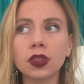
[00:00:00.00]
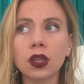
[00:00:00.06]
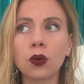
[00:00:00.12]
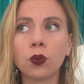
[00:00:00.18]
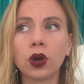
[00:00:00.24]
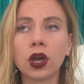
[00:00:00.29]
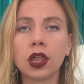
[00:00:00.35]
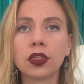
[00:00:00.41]

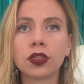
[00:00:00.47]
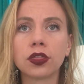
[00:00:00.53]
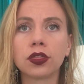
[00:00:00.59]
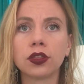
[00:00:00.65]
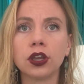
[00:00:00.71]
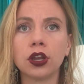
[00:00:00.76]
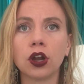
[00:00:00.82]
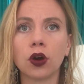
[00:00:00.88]

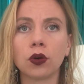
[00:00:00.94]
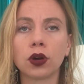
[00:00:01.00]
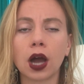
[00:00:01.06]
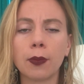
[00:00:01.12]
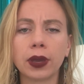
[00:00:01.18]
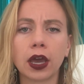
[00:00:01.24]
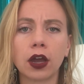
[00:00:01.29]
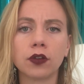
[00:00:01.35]
with, you know,
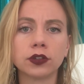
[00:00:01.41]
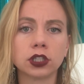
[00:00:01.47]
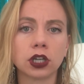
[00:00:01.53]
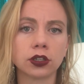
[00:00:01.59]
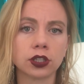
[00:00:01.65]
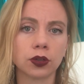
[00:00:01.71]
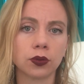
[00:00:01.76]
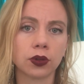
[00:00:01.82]
coming out of a
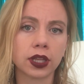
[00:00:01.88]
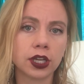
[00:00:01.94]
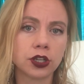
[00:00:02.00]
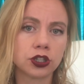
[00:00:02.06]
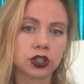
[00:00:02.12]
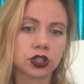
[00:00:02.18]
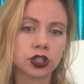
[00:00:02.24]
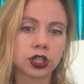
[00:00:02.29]
toxic
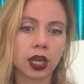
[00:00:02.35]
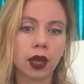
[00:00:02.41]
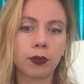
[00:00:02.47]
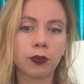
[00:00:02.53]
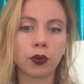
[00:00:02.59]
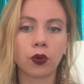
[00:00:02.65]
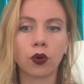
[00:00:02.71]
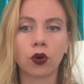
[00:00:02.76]

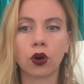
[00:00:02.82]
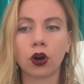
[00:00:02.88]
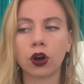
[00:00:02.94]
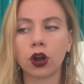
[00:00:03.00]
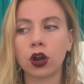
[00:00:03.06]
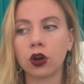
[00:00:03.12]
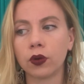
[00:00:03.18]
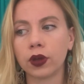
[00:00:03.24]
relationship or
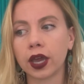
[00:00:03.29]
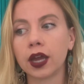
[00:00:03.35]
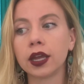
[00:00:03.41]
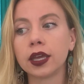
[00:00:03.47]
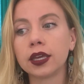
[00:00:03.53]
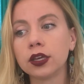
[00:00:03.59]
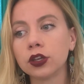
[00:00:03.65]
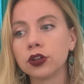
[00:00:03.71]
not knowing how
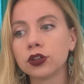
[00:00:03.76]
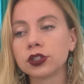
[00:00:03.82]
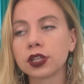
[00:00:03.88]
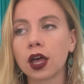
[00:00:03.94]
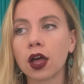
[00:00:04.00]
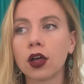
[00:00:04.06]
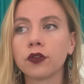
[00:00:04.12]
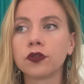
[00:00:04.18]
to heal
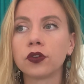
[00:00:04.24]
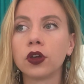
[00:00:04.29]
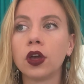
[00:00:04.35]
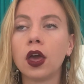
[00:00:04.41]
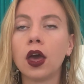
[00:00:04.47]
yourself,